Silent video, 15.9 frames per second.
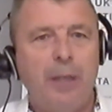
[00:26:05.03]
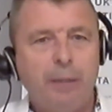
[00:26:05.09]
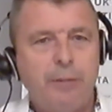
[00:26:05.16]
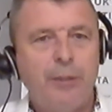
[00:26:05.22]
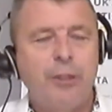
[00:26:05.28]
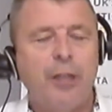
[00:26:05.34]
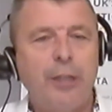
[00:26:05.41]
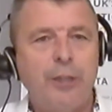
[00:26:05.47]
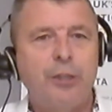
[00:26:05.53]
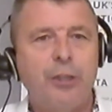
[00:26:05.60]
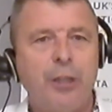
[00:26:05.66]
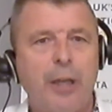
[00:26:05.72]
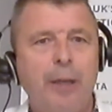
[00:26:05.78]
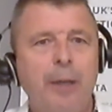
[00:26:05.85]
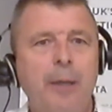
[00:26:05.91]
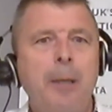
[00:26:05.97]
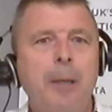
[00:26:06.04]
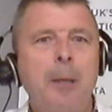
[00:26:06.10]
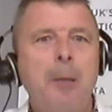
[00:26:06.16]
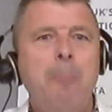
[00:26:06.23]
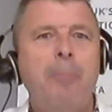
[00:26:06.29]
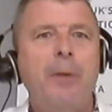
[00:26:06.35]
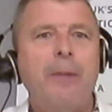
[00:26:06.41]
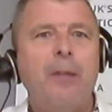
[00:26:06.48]
and changing it,
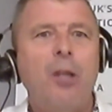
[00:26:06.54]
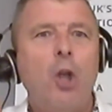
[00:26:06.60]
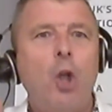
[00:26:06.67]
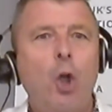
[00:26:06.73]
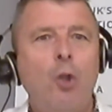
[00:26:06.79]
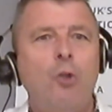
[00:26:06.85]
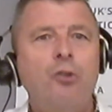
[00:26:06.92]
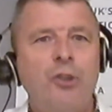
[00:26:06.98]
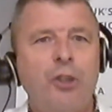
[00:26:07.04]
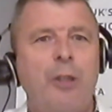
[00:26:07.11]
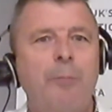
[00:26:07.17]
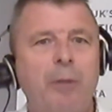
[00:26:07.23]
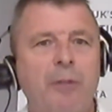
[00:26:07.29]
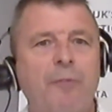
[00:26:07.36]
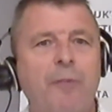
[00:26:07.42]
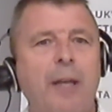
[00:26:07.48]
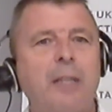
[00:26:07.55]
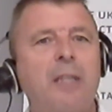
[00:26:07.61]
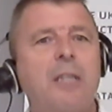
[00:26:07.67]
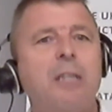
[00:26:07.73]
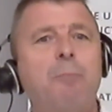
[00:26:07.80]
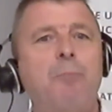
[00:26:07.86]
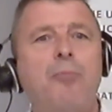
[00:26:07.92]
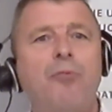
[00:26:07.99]
but the long-term effect
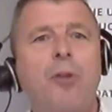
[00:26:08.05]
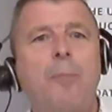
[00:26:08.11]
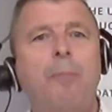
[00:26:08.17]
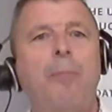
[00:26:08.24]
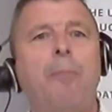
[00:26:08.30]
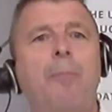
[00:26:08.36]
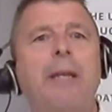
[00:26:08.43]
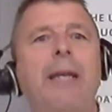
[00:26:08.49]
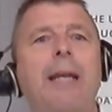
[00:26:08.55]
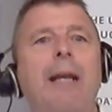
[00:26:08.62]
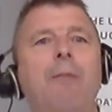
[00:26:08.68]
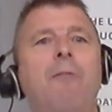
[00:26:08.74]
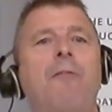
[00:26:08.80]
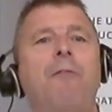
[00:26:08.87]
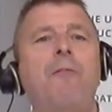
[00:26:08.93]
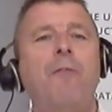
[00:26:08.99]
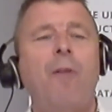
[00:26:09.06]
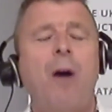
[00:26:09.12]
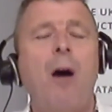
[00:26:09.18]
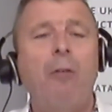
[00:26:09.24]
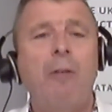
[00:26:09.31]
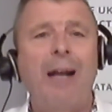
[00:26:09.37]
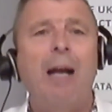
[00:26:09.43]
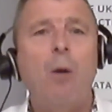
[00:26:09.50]
is probably
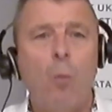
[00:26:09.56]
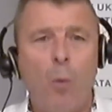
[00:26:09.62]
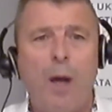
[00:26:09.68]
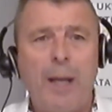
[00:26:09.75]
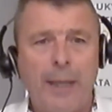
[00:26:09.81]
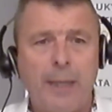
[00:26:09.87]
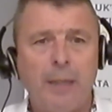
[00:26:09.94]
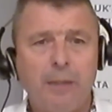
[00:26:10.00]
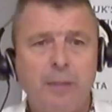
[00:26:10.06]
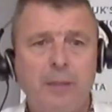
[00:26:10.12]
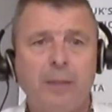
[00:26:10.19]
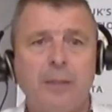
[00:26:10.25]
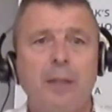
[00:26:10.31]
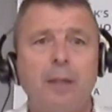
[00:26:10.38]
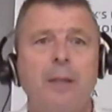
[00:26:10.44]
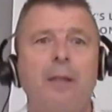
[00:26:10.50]
far outweighs